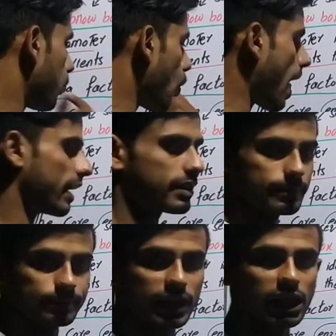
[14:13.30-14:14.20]
point
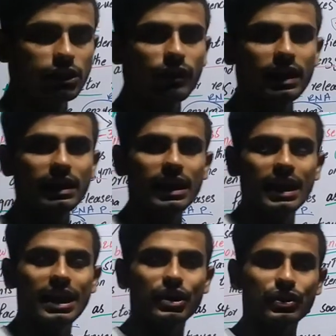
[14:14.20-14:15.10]
it will
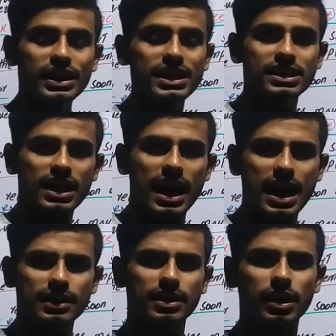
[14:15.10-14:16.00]
reach
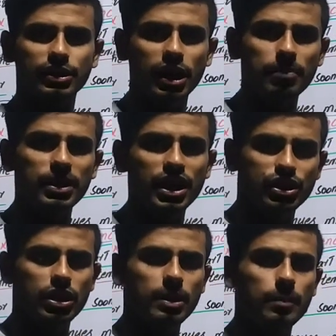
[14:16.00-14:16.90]
at the
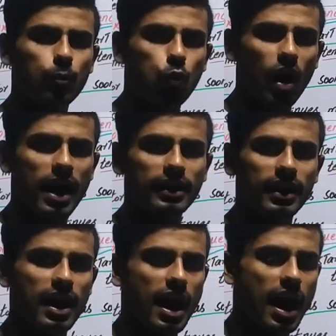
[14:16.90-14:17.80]
termination point
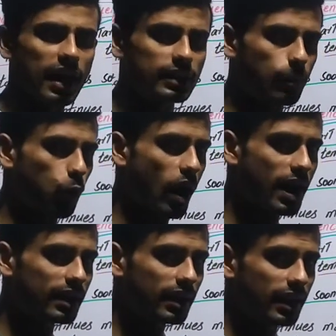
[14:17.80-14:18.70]
at the
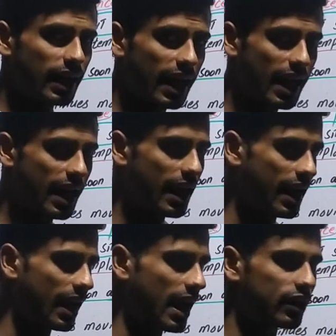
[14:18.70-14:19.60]
point uh, uh,
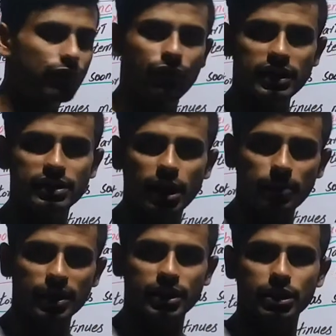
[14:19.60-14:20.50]
at which
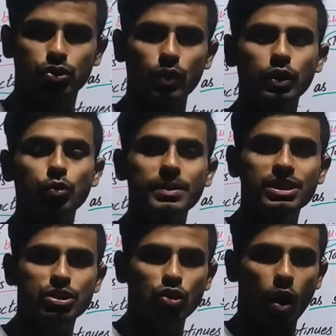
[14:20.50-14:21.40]
termination is going to be
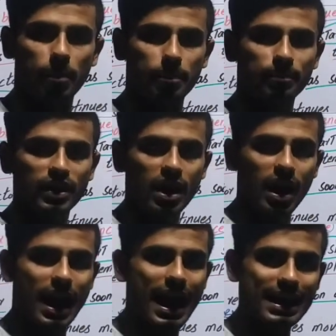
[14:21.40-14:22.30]
stopped
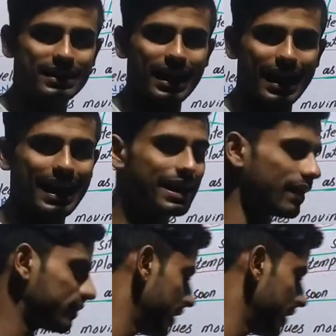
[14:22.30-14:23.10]
at the end of